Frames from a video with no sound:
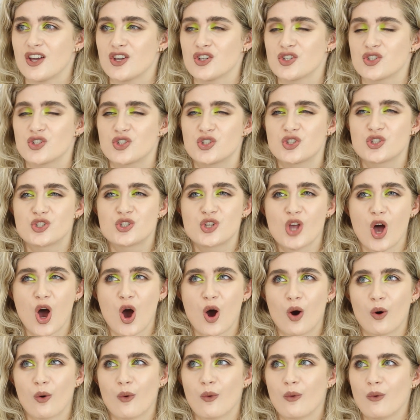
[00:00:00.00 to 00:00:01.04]

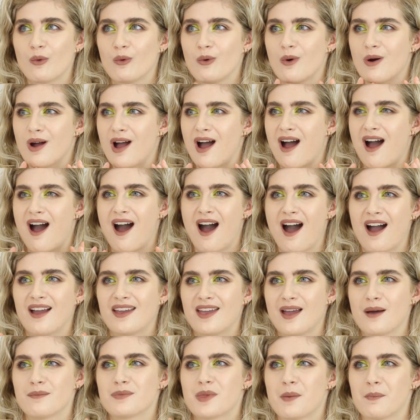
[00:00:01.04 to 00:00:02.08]
so I
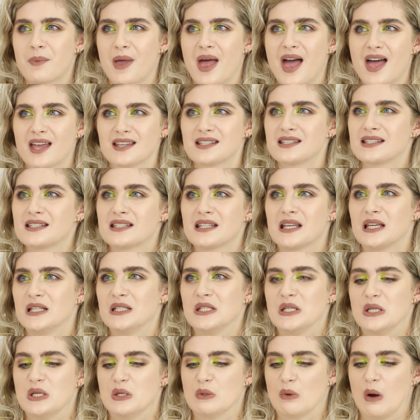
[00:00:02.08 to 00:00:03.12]
am the best
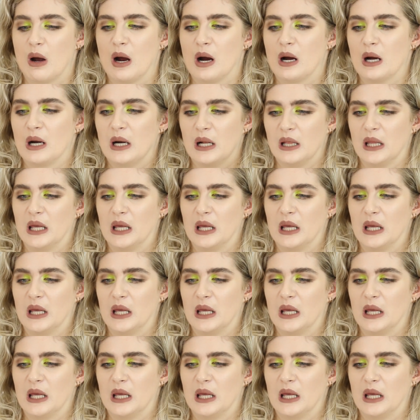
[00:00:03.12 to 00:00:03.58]
and you are,